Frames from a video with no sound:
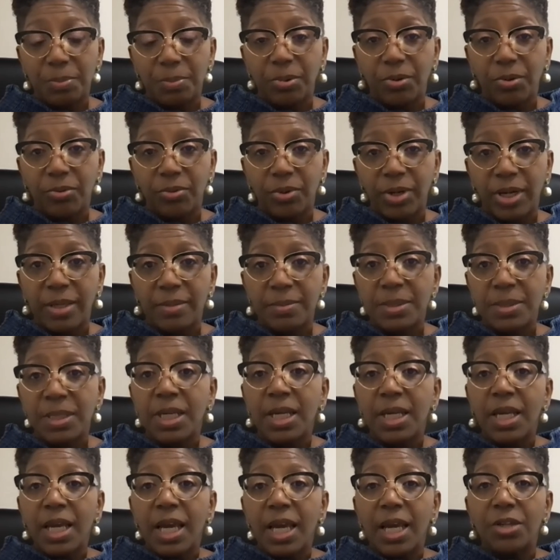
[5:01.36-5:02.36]
programs.
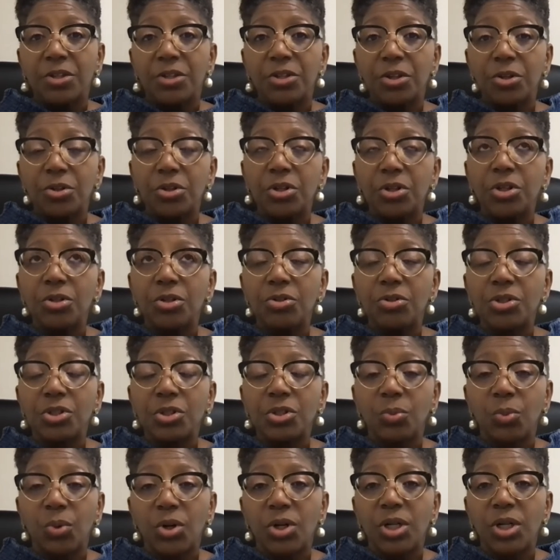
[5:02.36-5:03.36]
And you use the
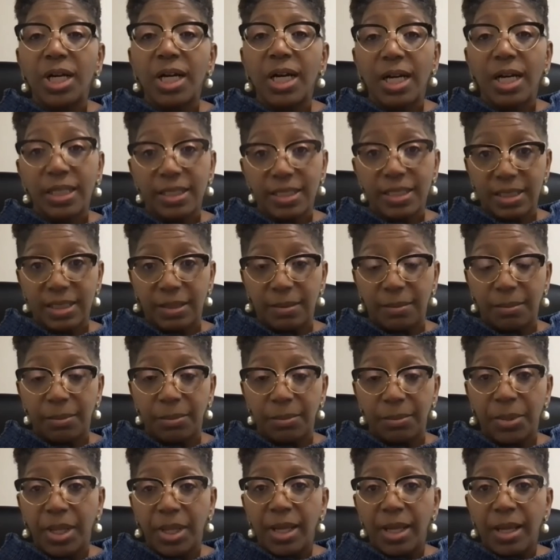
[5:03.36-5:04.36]
word custom.
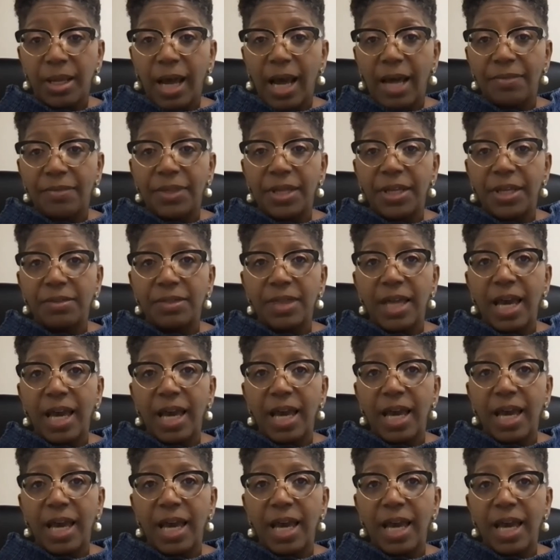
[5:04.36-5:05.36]
I think
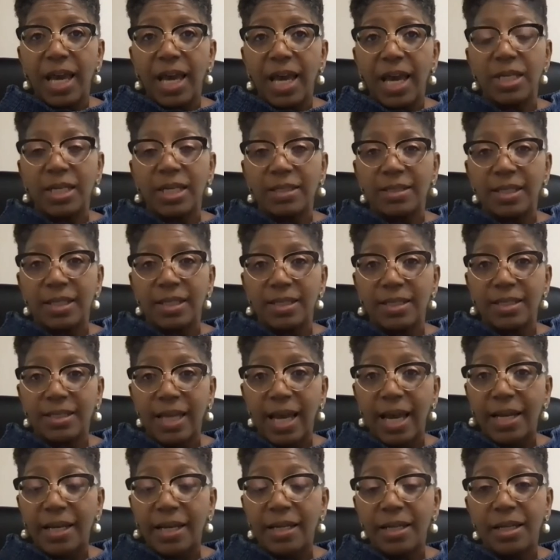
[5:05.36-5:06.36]
that's what is
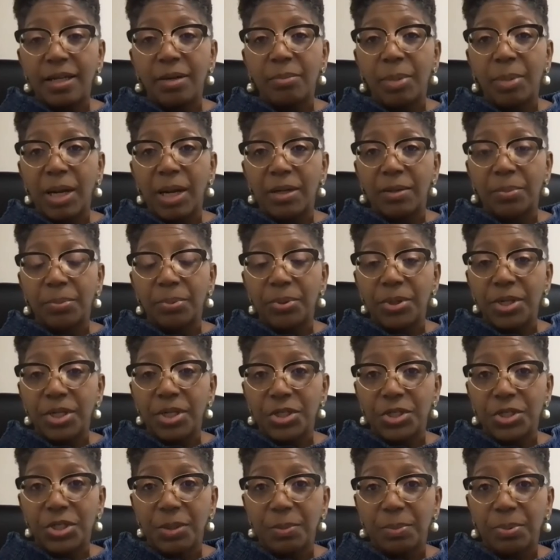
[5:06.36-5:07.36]
exciting about
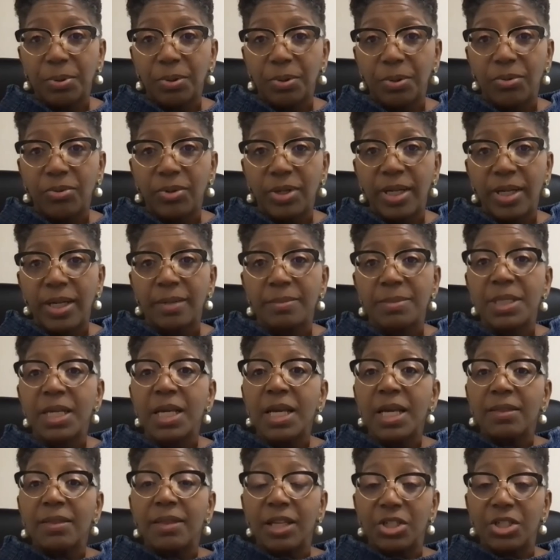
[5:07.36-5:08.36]
apprenticeship programs,
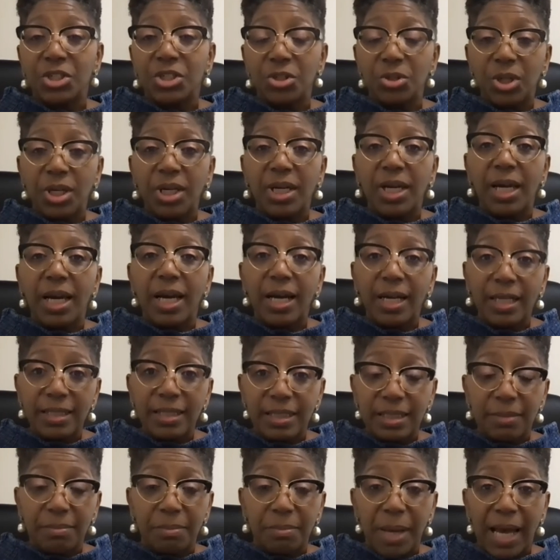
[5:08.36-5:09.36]
that you can
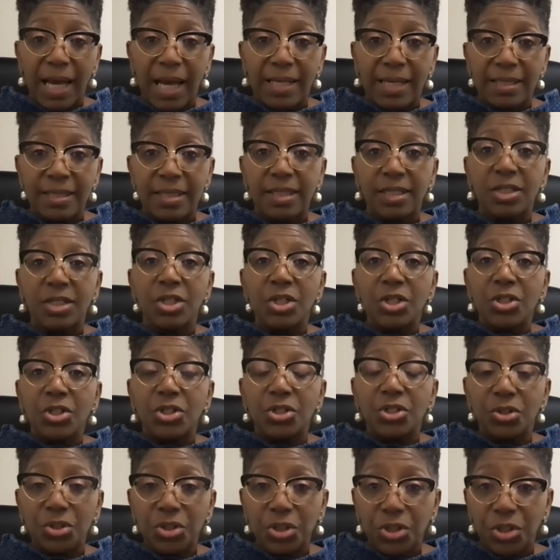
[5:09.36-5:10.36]
customize it
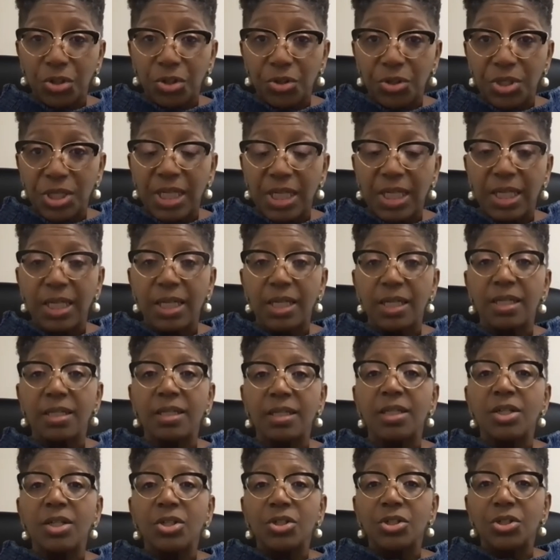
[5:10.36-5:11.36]
to your
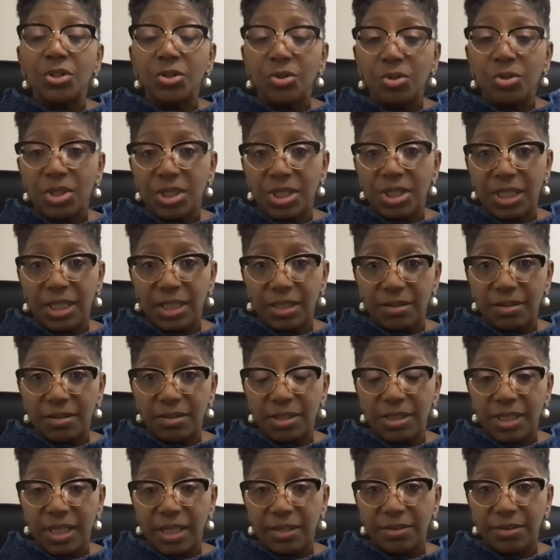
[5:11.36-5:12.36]
need, to the skill
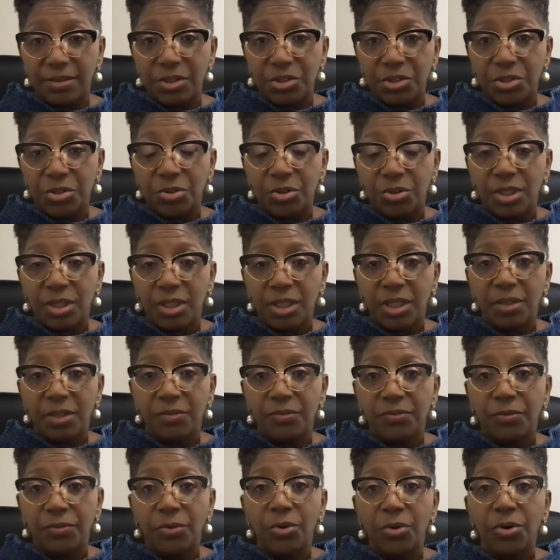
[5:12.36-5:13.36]
set that you're looking
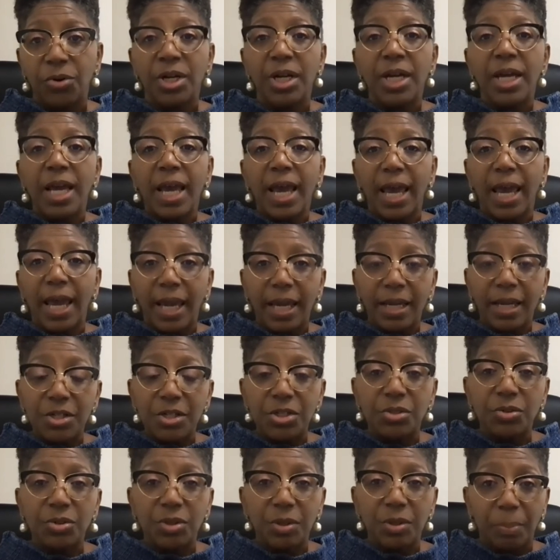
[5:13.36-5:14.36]
for, and
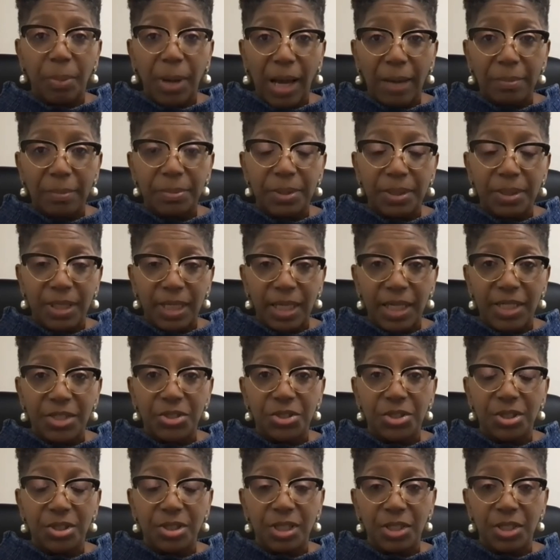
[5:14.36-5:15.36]
to the
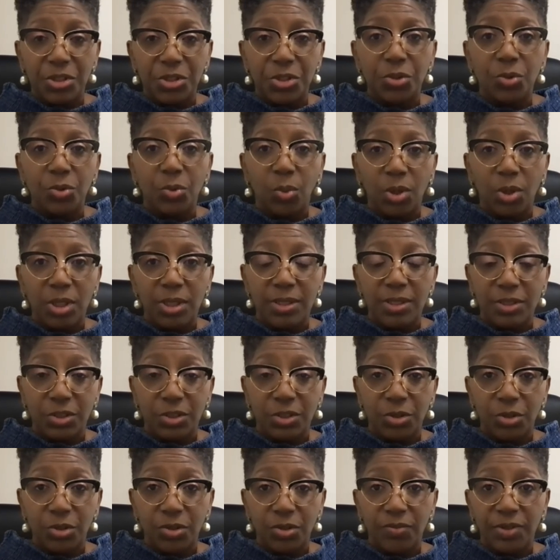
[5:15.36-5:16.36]
population that you want to
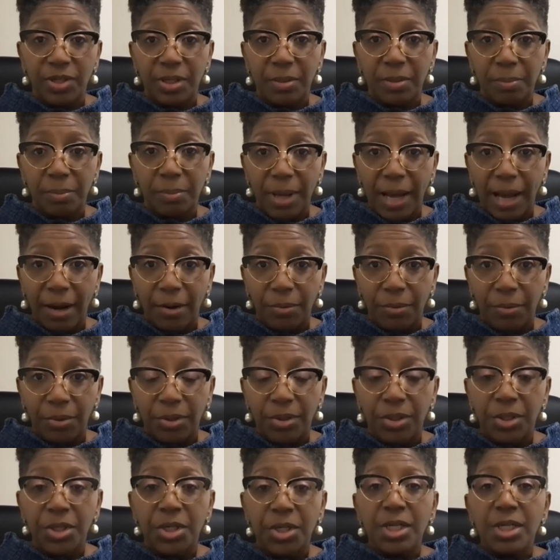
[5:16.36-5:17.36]
serve and empower.
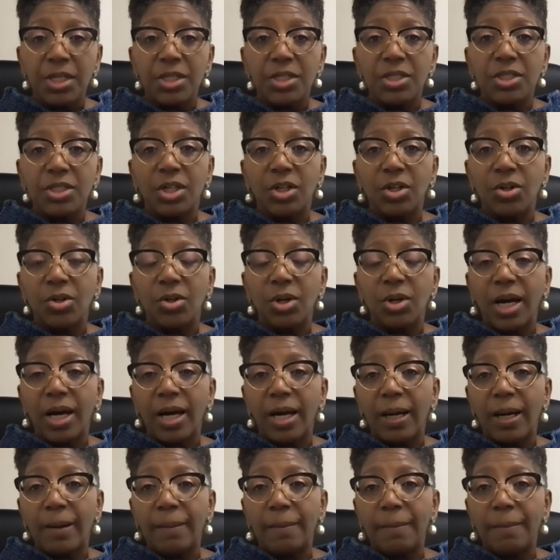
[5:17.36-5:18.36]
So
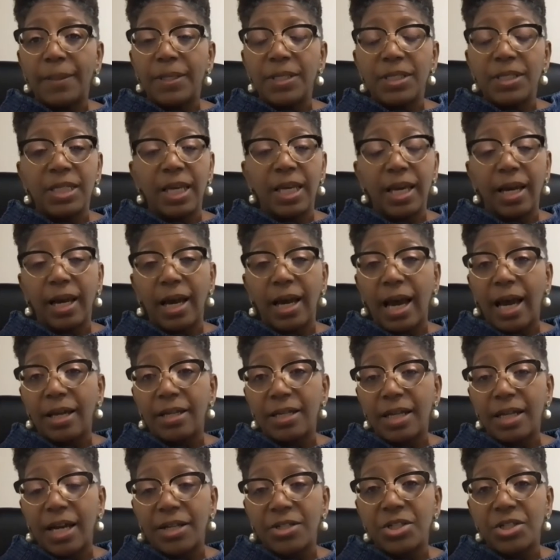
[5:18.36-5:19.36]
yeah,
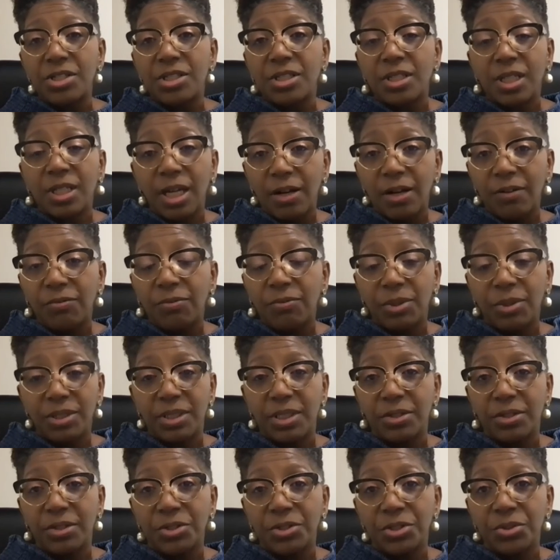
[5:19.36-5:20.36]
I just love what
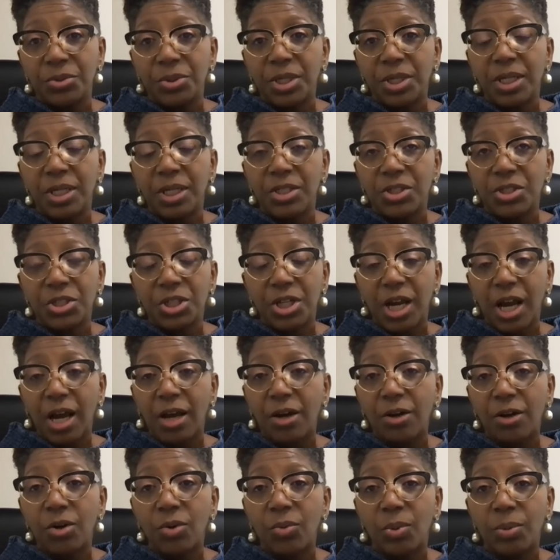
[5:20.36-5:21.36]
they're doing. And
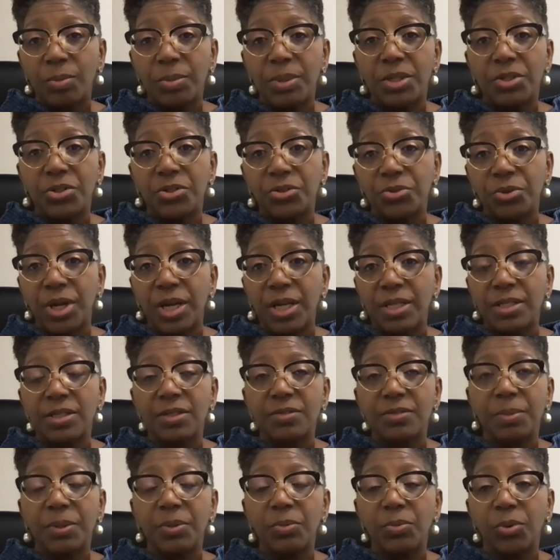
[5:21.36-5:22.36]
Chicago Women in Trades has
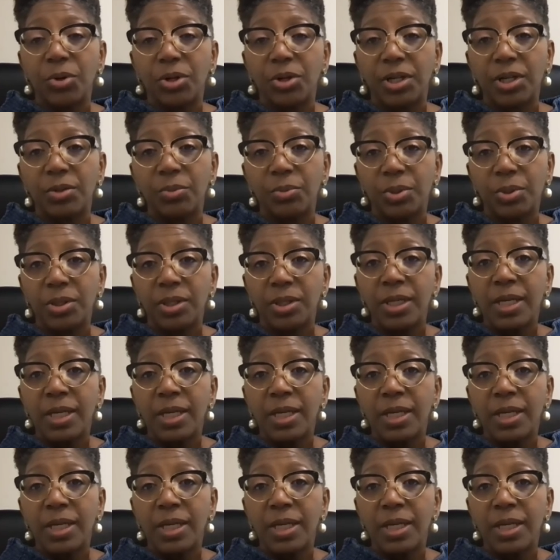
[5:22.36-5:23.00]
been working with